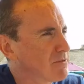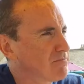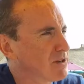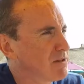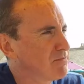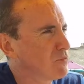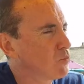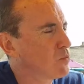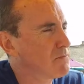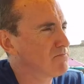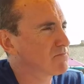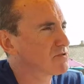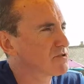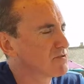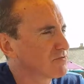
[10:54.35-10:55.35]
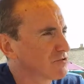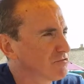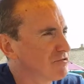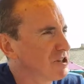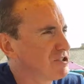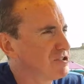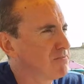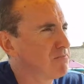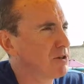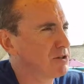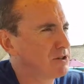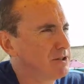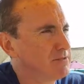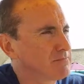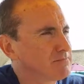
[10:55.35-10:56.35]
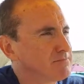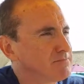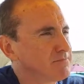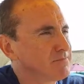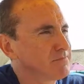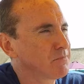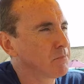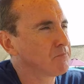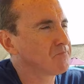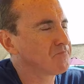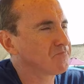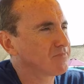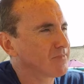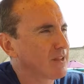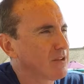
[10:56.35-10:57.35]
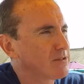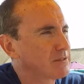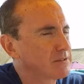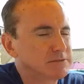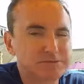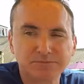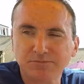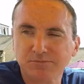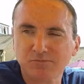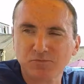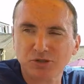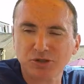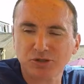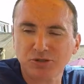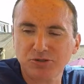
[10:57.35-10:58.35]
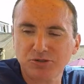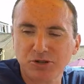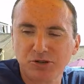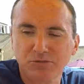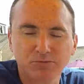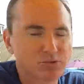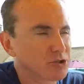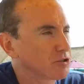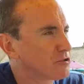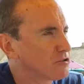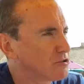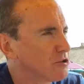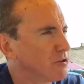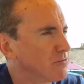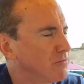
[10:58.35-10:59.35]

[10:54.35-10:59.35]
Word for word: People, wimps, created money to to um, control to control